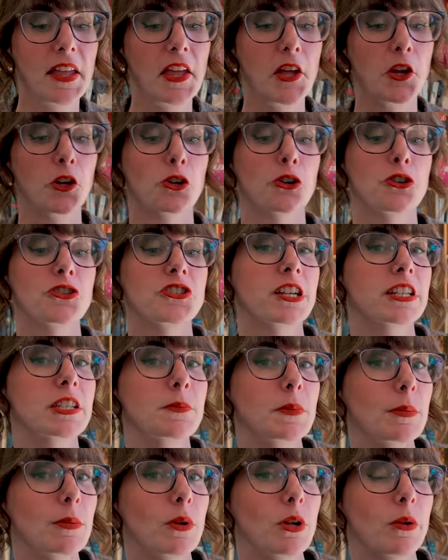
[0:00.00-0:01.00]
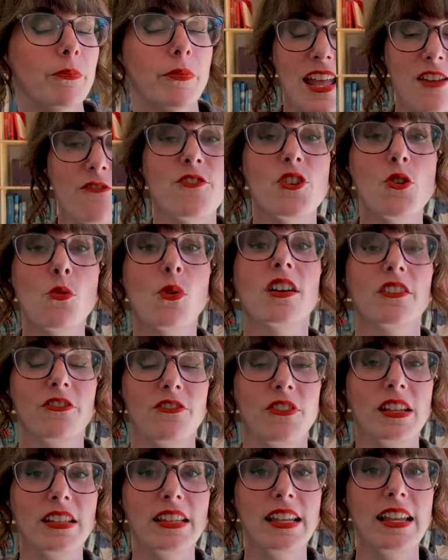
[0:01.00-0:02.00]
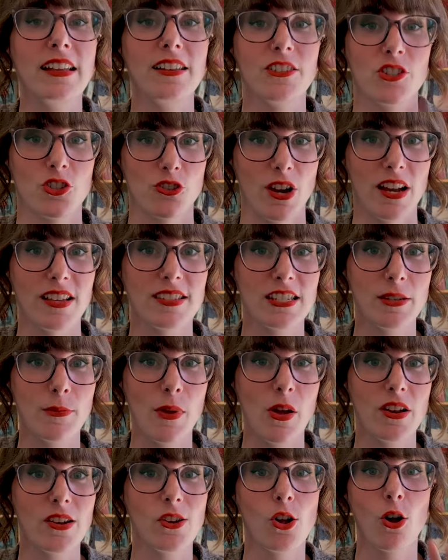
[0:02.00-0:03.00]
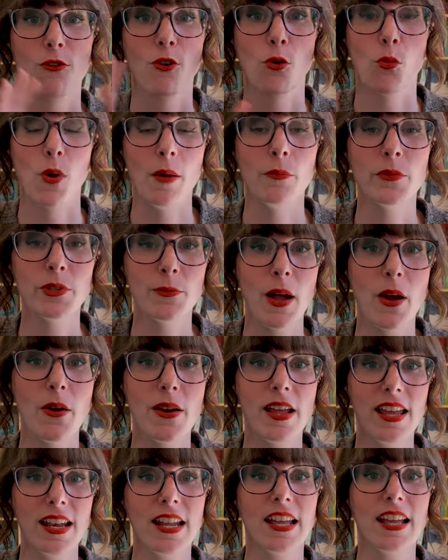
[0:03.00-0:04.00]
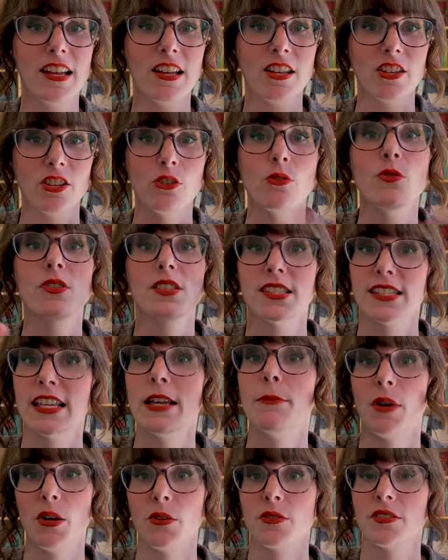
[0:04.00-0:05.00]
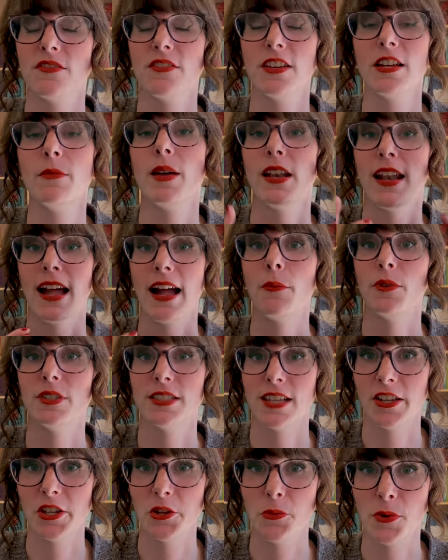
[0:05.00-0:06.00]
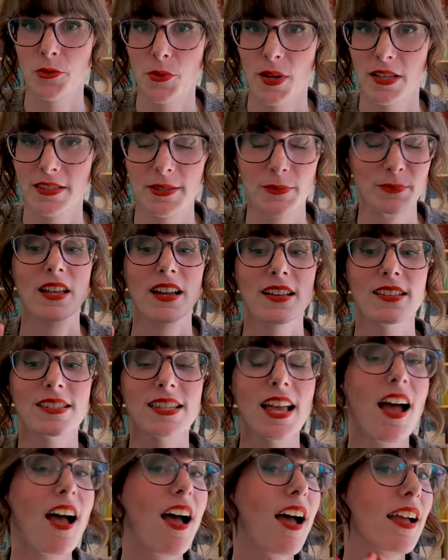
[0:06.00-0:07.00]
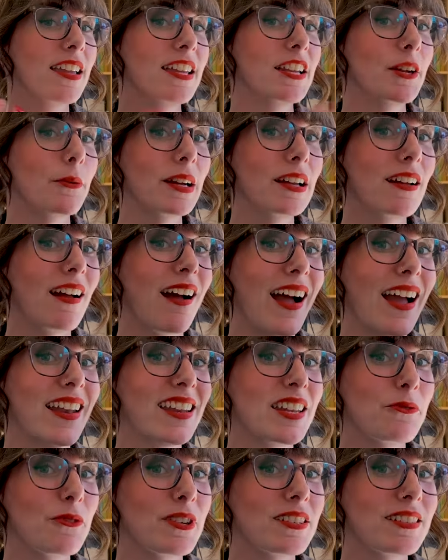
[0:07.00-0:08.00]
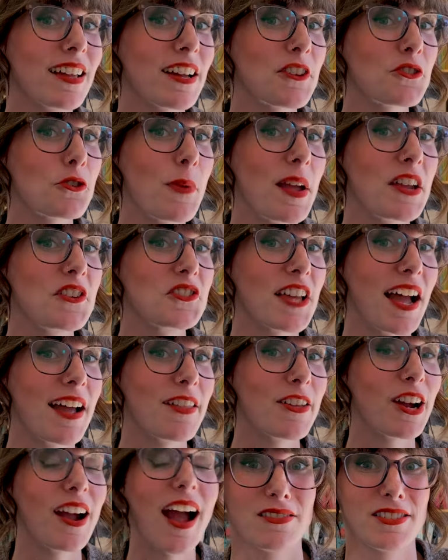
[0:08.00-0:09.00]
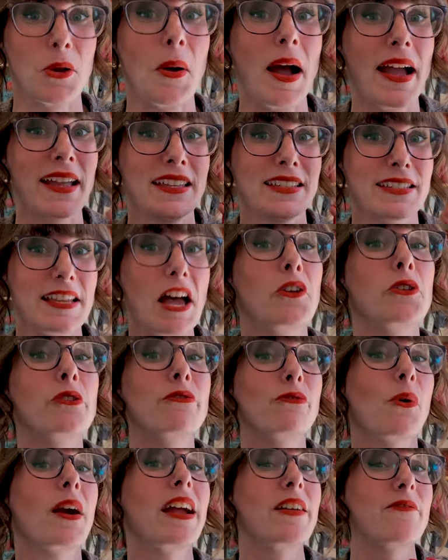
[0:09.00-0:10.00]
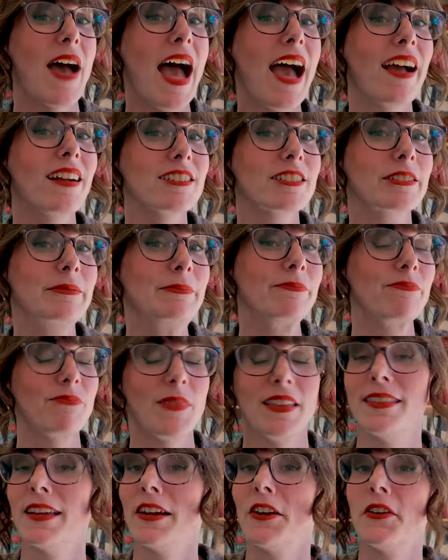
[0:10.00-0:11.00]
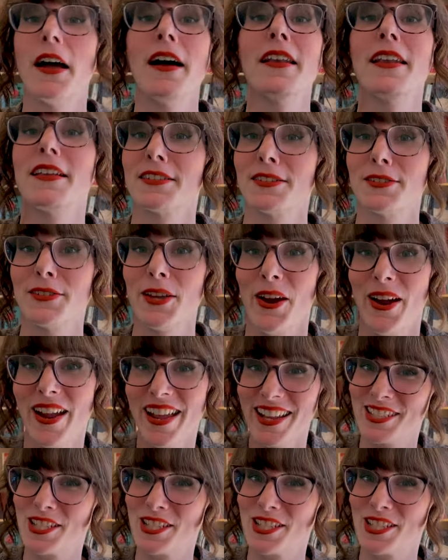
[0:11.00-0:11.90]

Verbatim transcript: encouraging to people. If you are feeling stressed about it, overwhelmed about it, you can skip most of them and I will tell you which ones because you know what? I didn't read the extra pages either, so I can tell you for a fact that they are not necessary